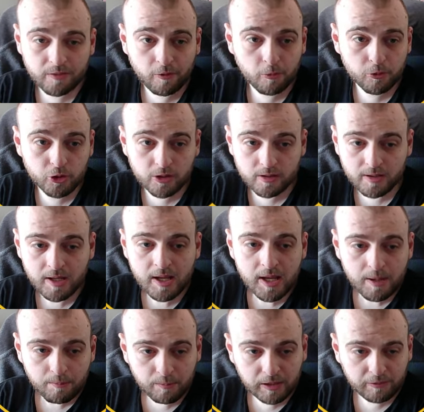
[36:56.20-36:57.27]
options.
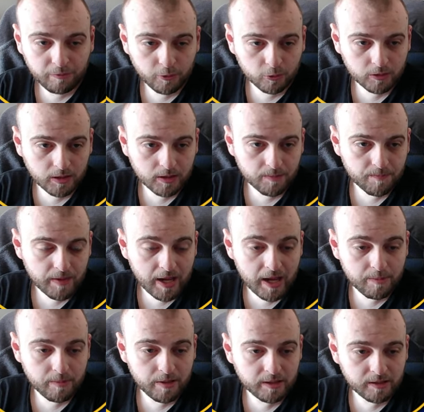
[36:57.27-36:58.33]
Midfielder,
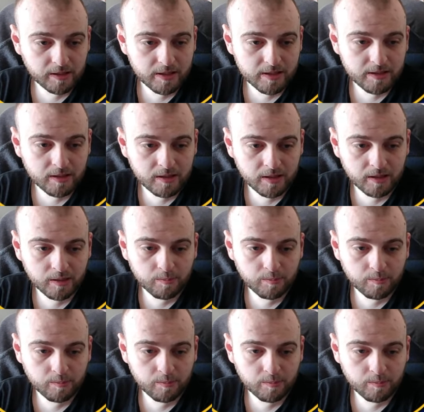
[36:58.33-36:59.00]
I'm interested in